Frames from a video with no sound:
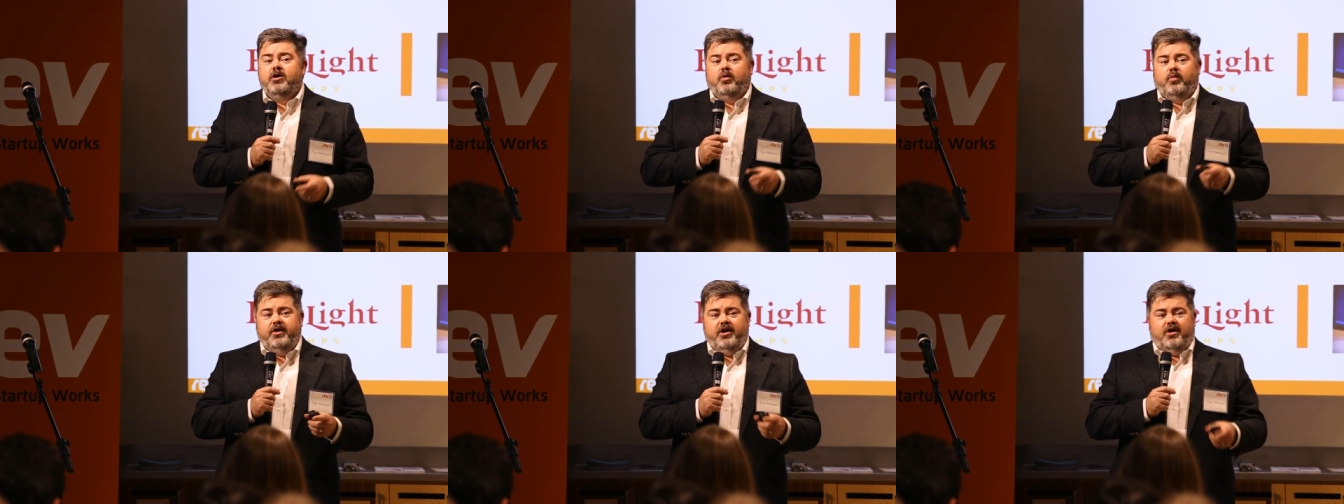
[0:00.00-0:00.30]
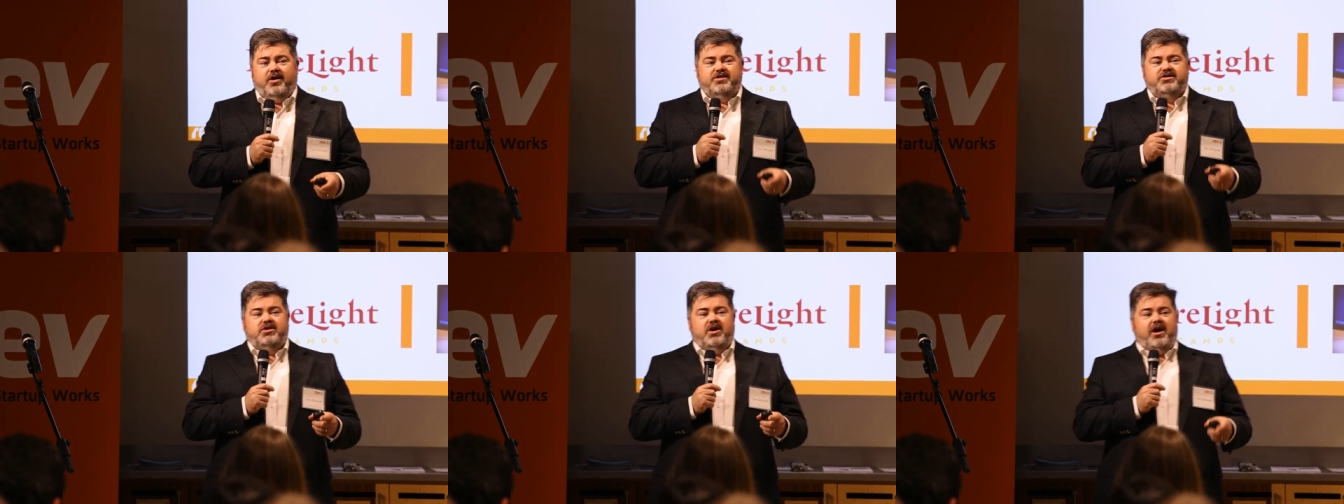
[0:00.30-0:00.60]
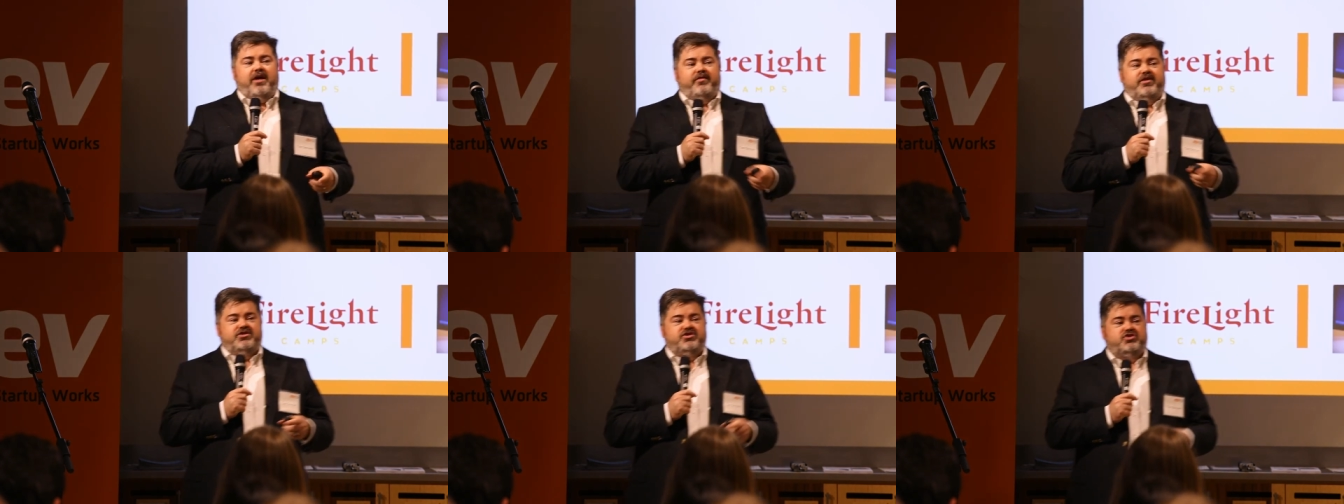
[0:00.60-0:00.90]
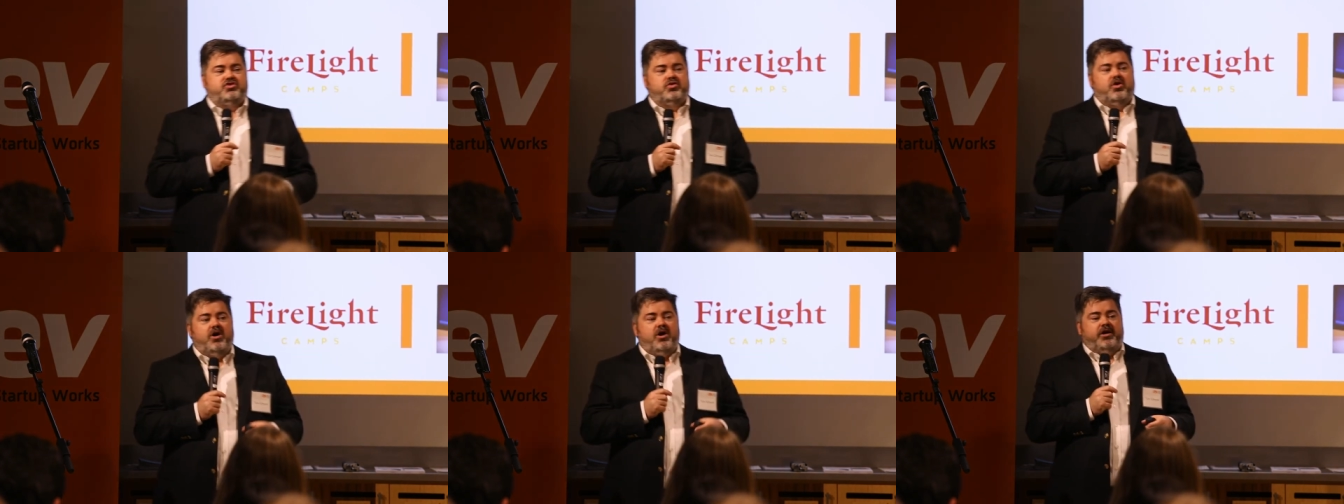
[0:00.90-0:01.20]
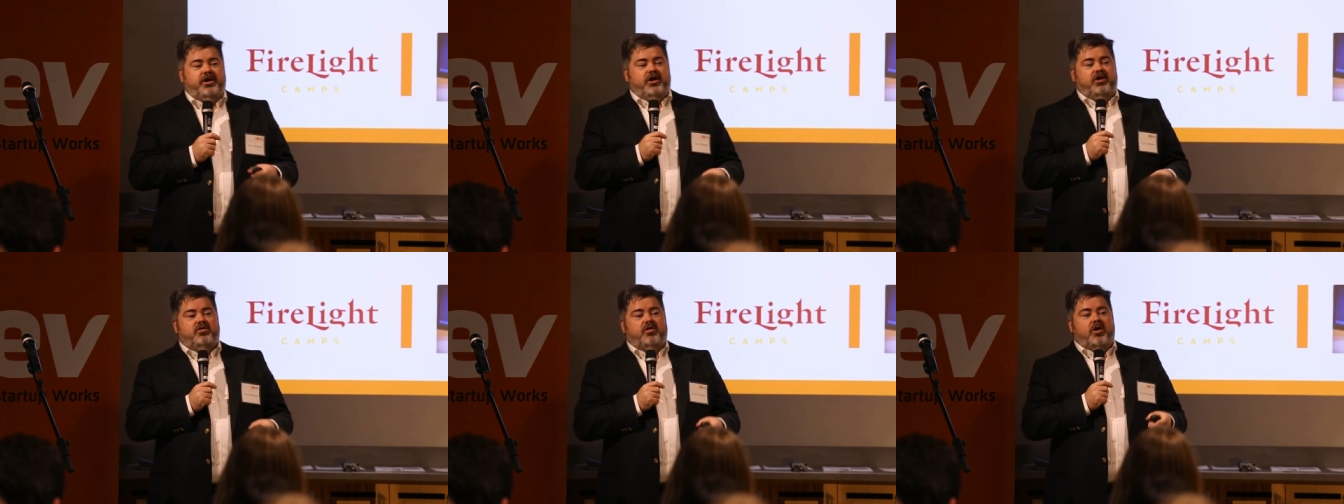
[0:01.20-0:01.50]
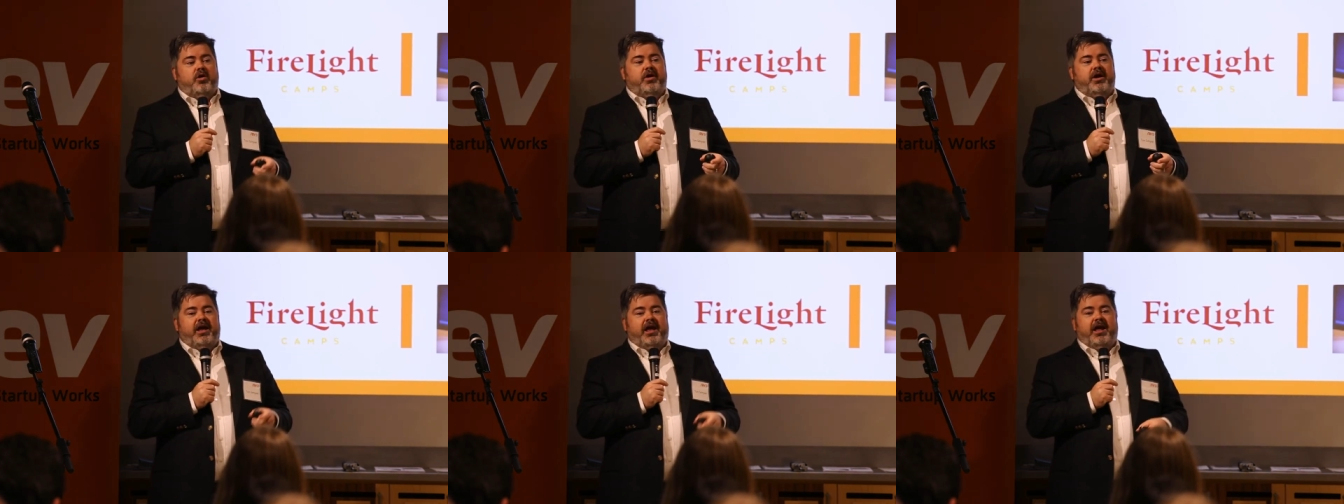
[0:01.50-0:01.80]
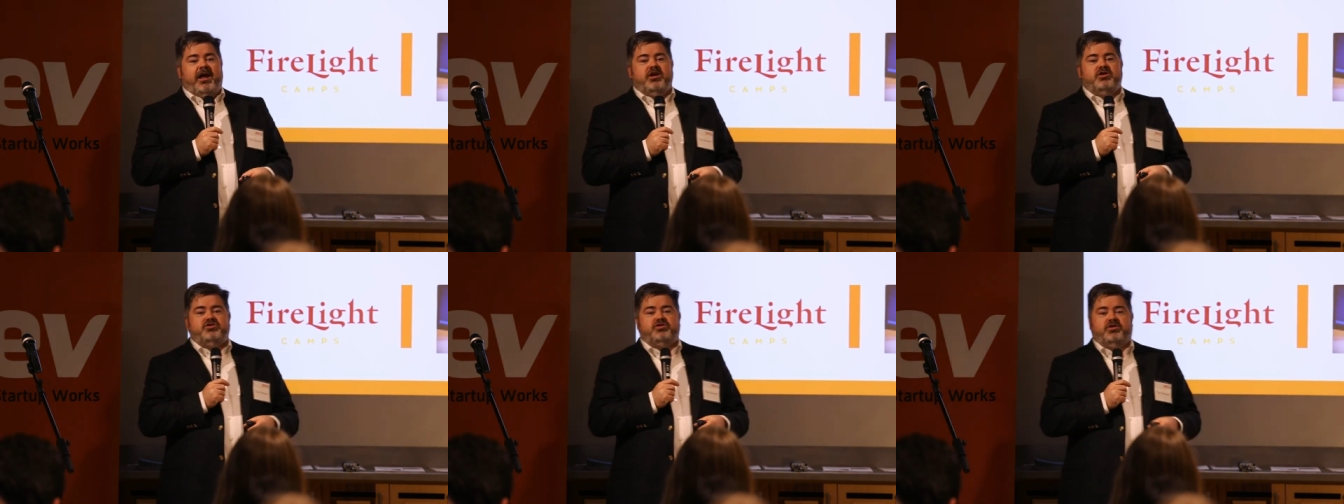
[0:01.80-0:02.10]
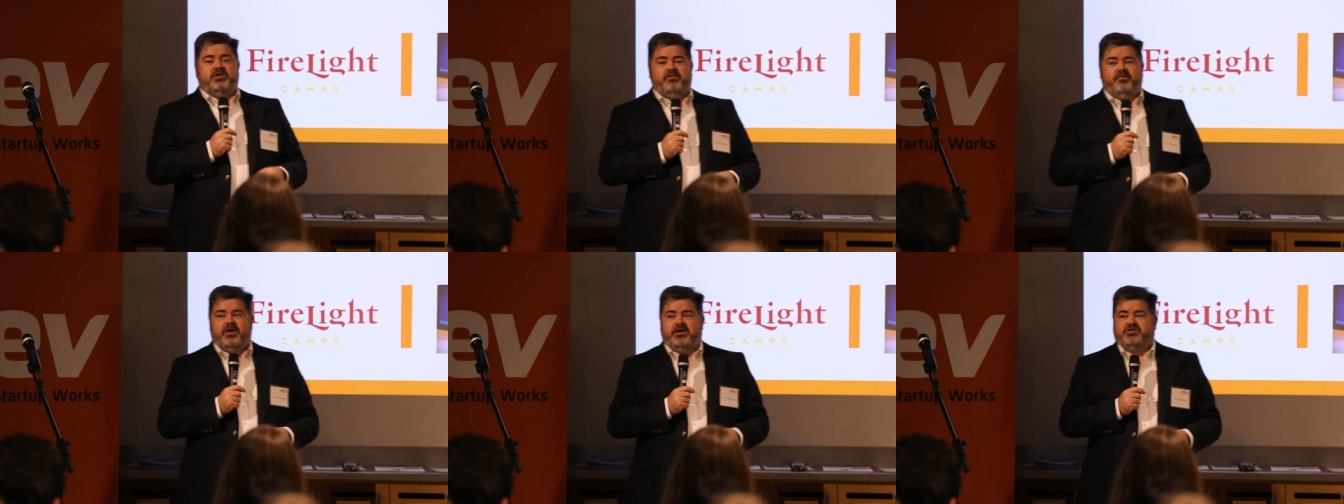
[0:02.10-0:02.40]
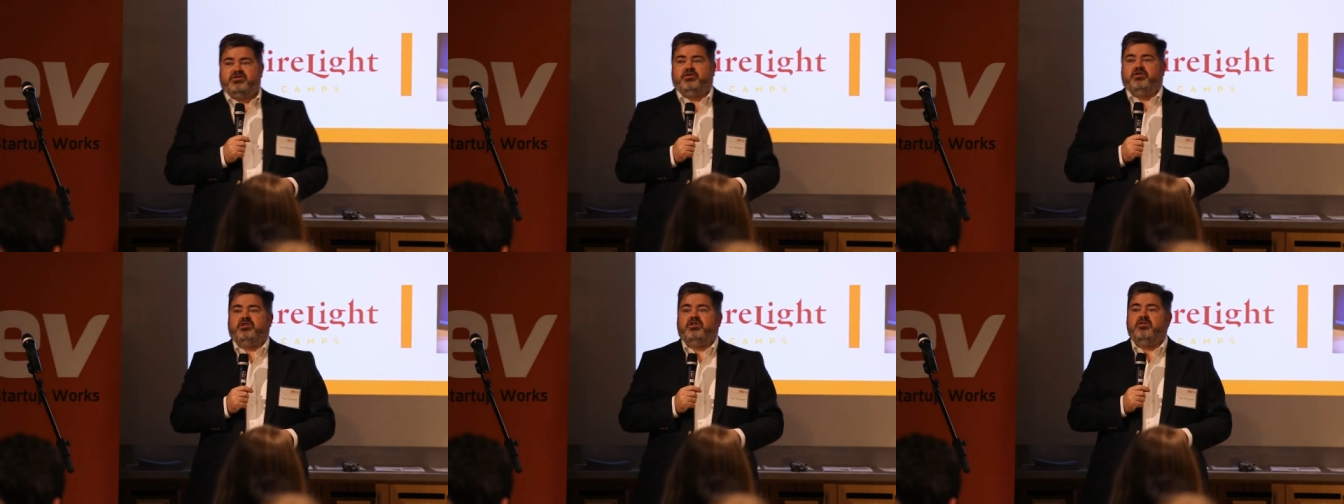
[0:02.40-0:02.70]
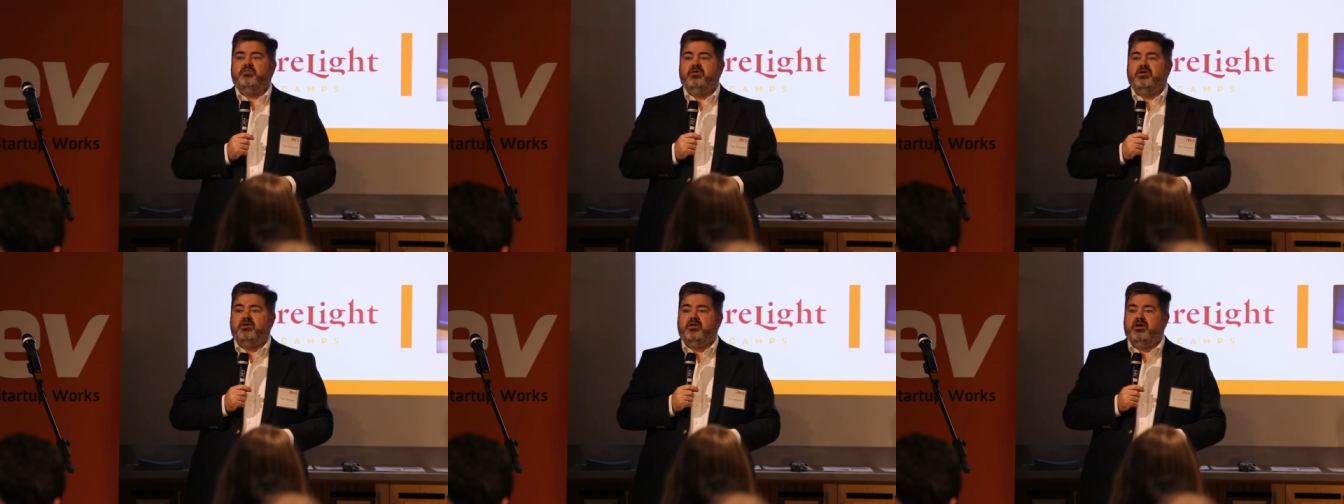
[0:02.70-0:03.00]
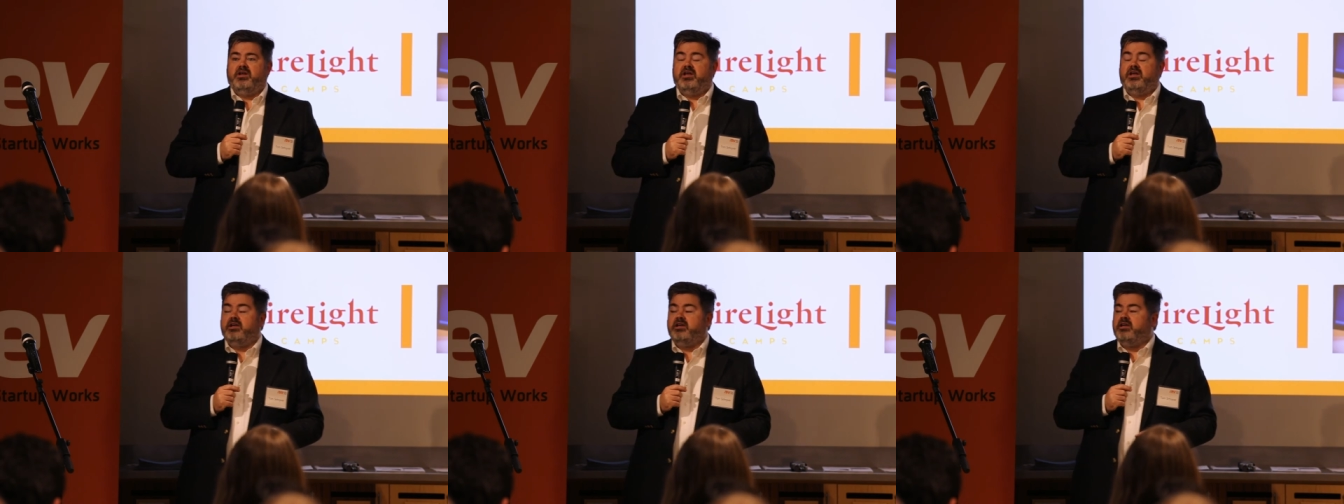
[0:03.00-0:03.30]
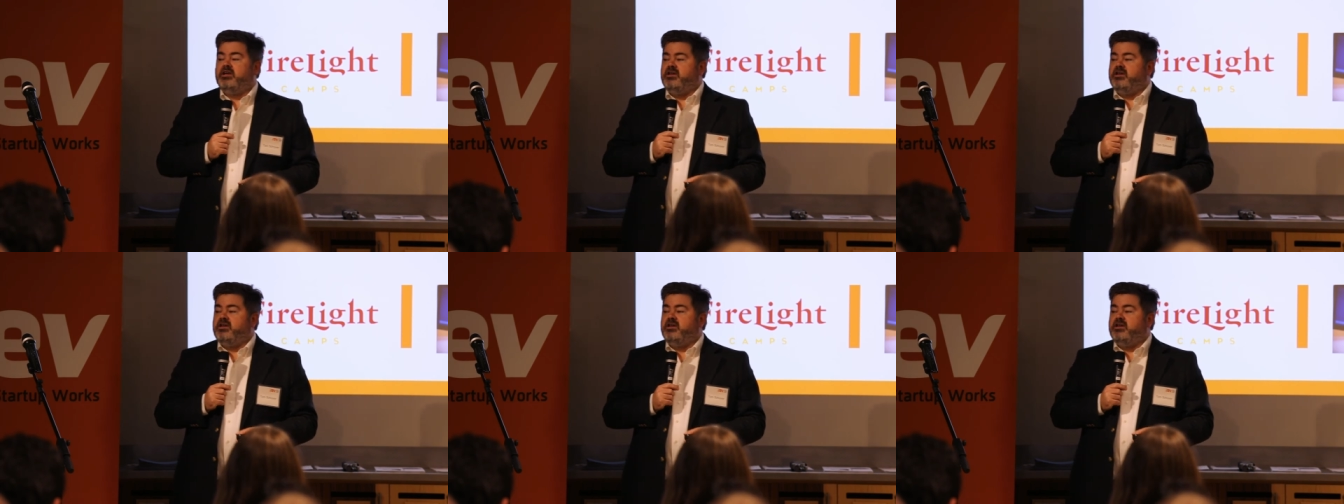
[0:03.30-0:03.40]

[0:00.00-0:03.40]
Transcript: We also have a strong and growing angel investor community